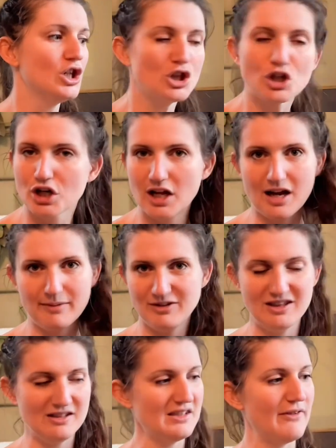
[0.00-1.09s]
learning up to
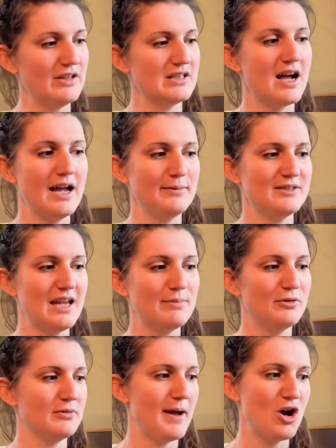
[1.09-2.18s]
the seven times
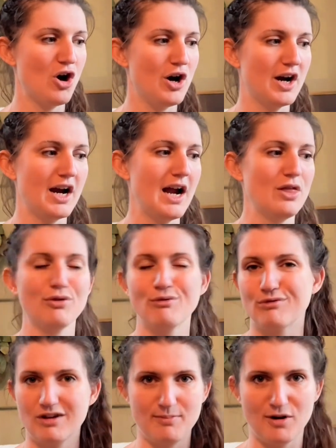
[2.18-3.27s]
tables by heart and through
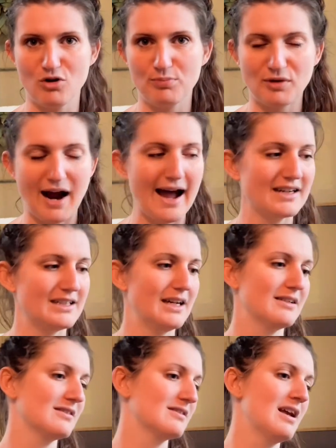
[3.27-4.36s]
rhythmical practice,